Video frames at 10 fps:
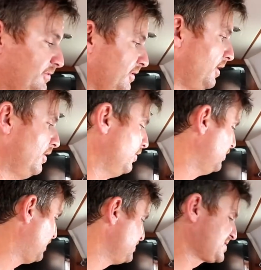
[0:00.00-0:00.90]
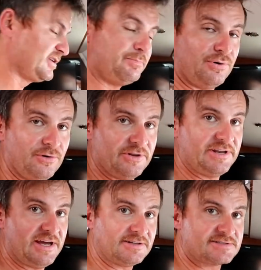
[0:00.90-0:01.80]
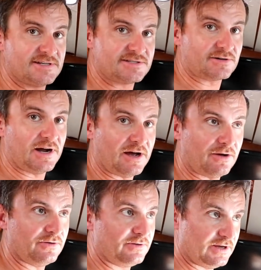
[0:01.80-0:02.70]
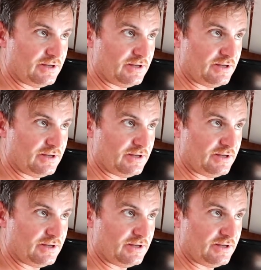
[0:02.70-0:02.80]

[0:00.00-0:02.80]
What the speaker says: so I'm just gonna pull the dang sensor out